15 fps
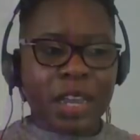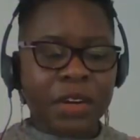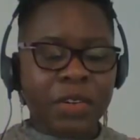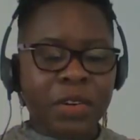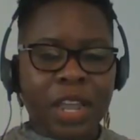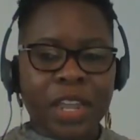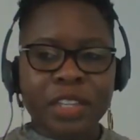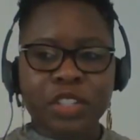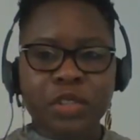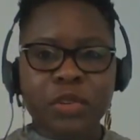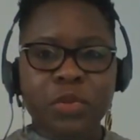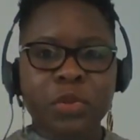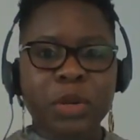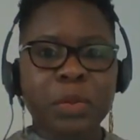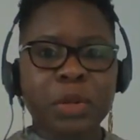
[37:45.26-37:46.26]
I, I
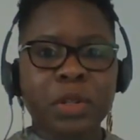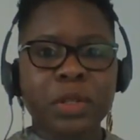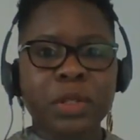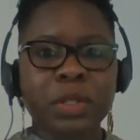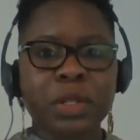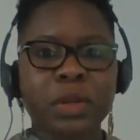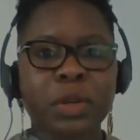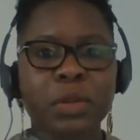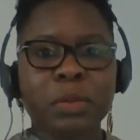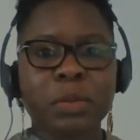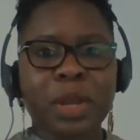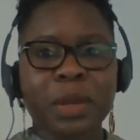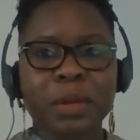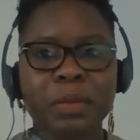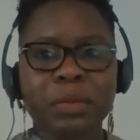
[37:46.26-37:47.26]
scribble on
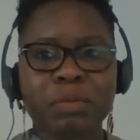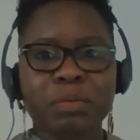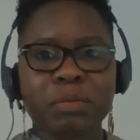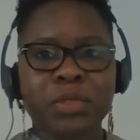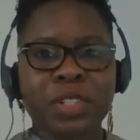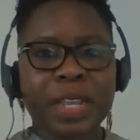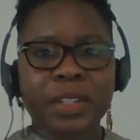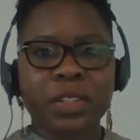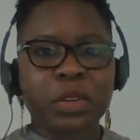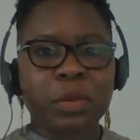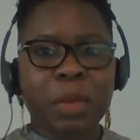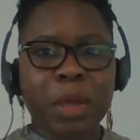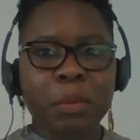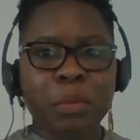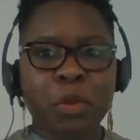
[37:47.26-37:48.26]
my text on
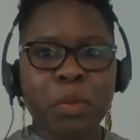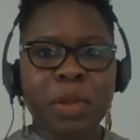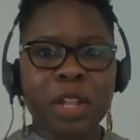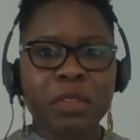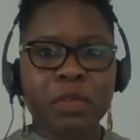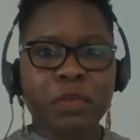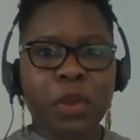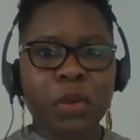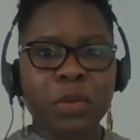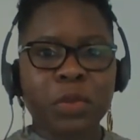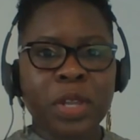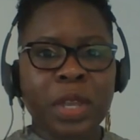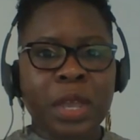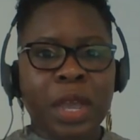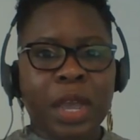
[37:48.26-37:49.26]
my mobile phone.
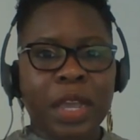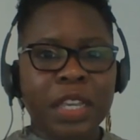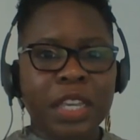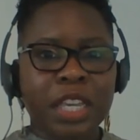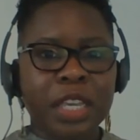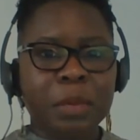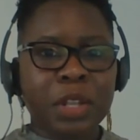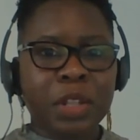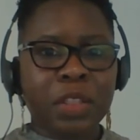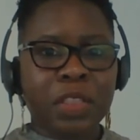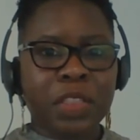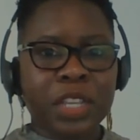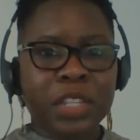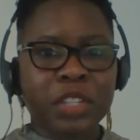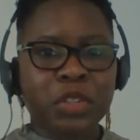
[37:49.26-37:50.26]
I email
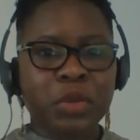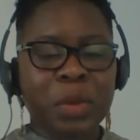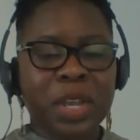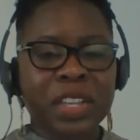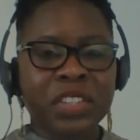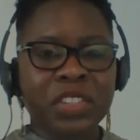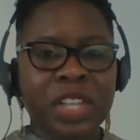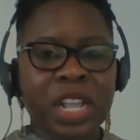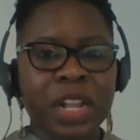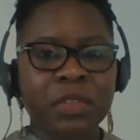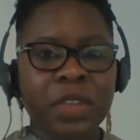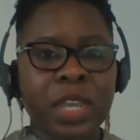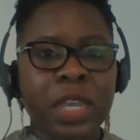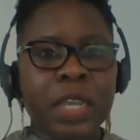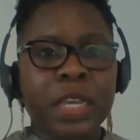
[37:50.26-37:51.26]
things to myself.
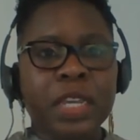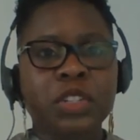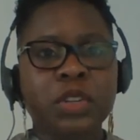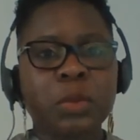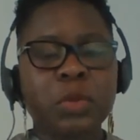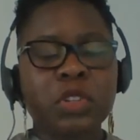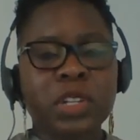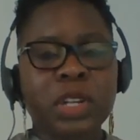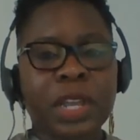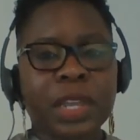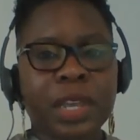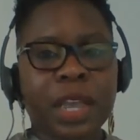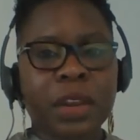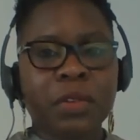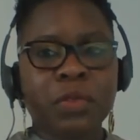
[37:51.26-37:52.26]
It's almost like
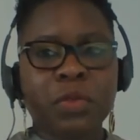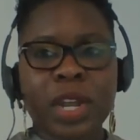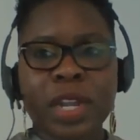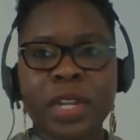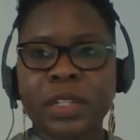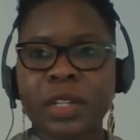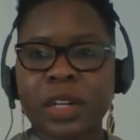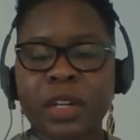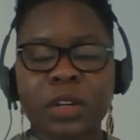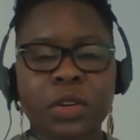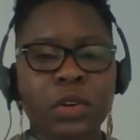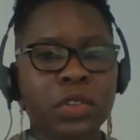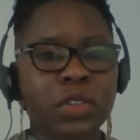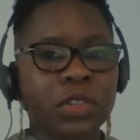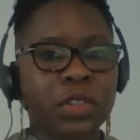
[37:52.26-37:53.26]
I write
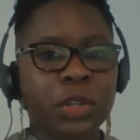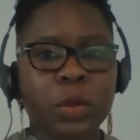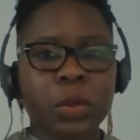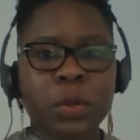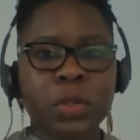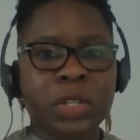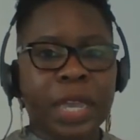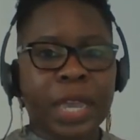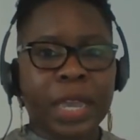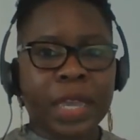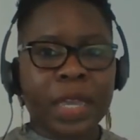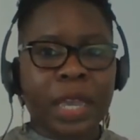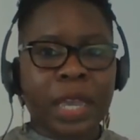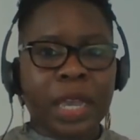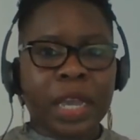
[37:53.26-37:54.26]
across the whole day.
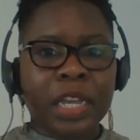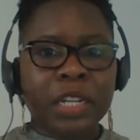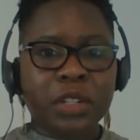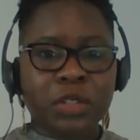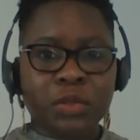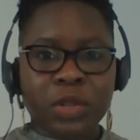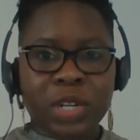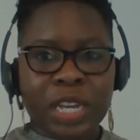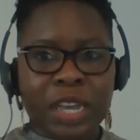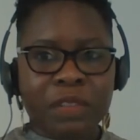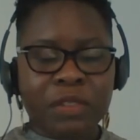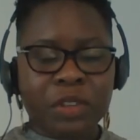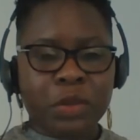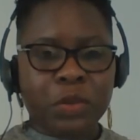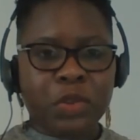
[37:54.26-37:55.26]
I don't really have
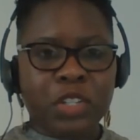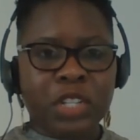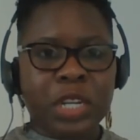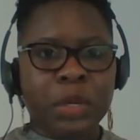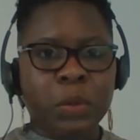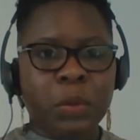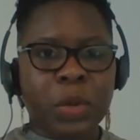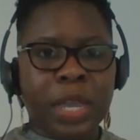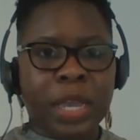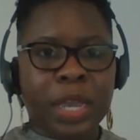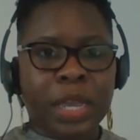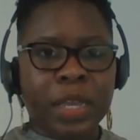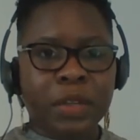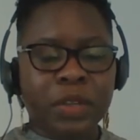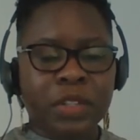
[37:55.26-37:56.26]
a routine where I
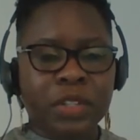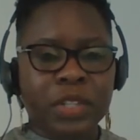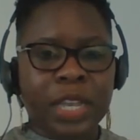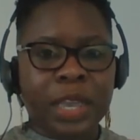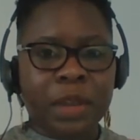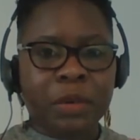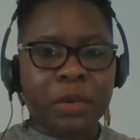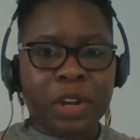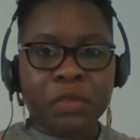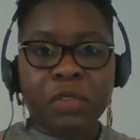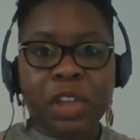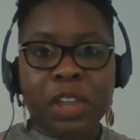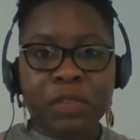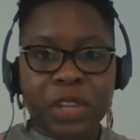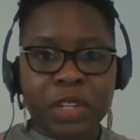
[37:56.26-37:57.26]
could say I write
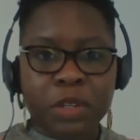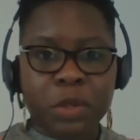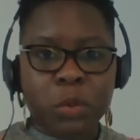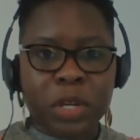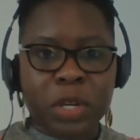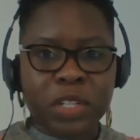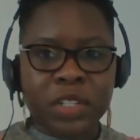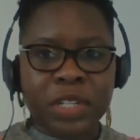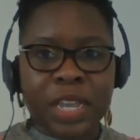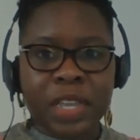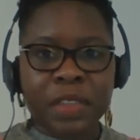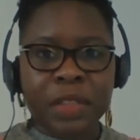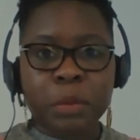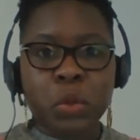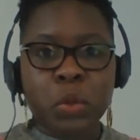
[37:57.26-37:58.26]
500 words a day in
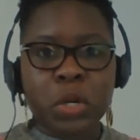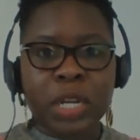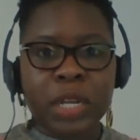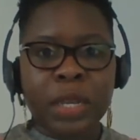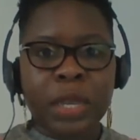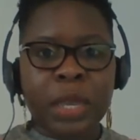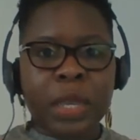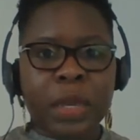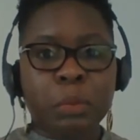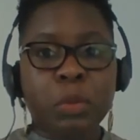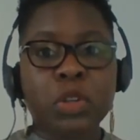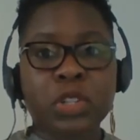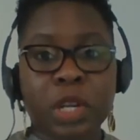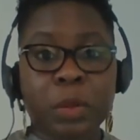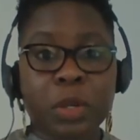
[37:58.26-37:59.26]
the morning,
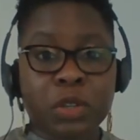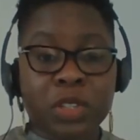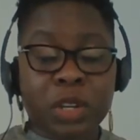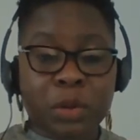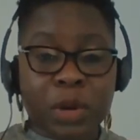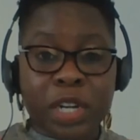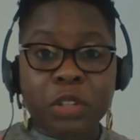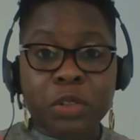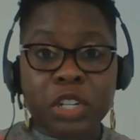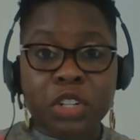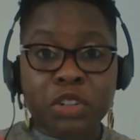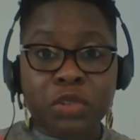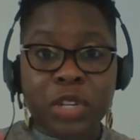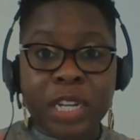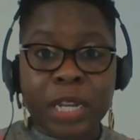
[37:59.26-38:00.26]
mostly because I write on a
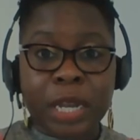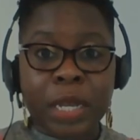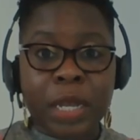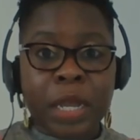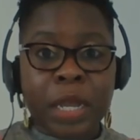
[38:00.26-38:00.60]
trigger.